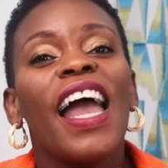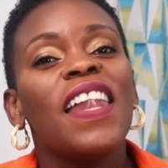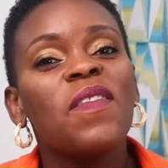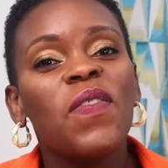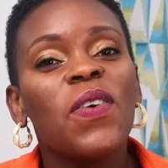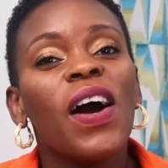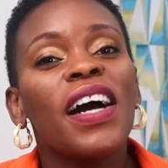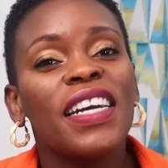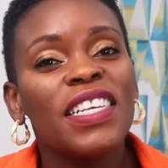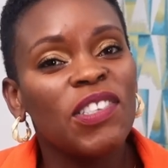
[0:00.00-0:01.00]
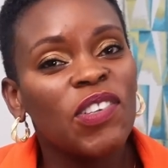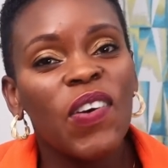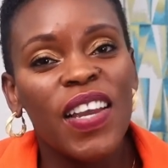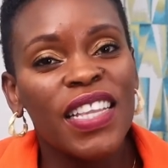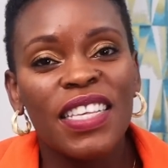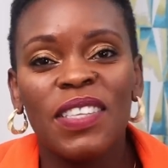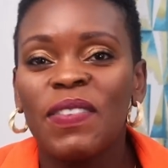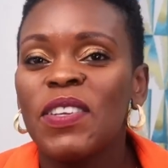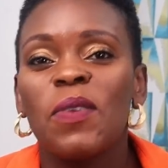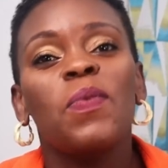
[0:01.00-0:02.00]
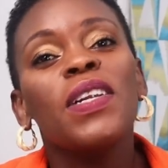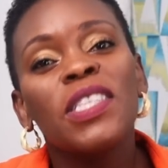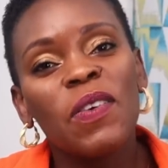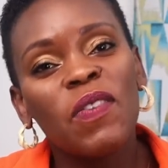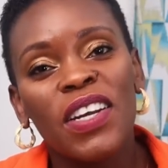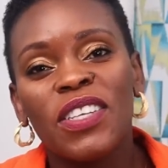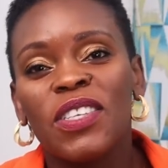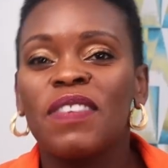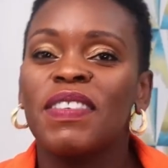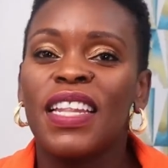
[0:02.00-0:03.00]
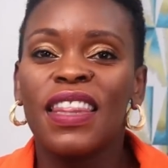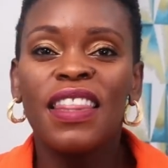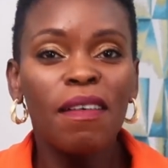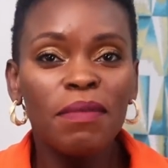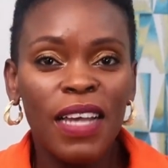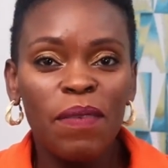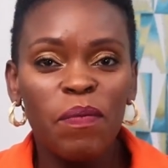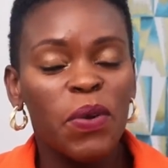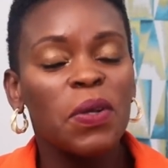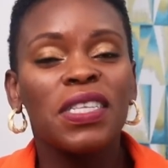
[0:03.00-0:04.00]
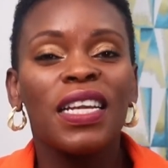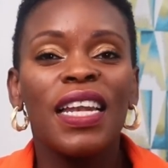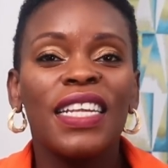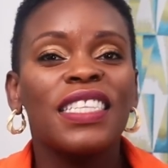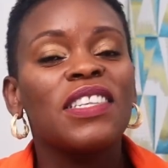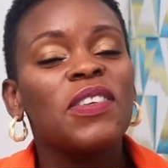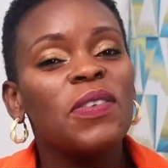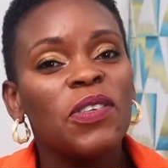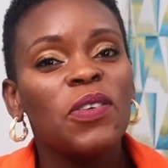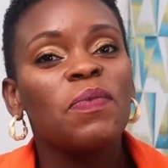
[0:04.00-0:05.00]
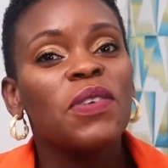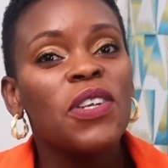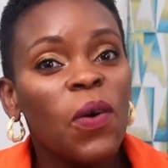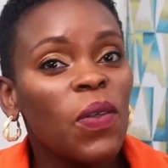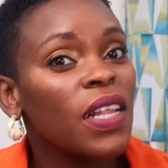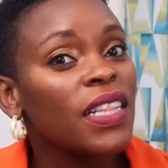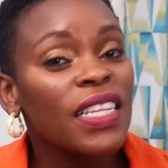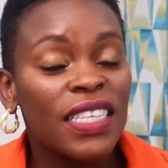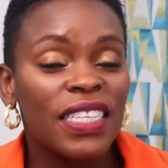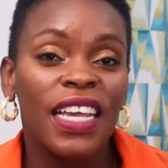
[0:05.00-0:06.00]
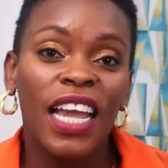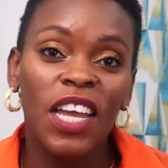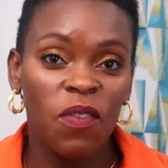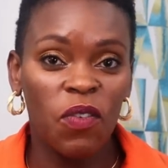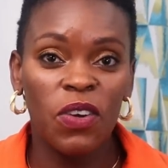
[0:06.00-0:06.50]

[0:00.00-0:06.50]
and if you are enjoying this video please don't forget to give it a thumbs up because it lets youtube know that this is the kind of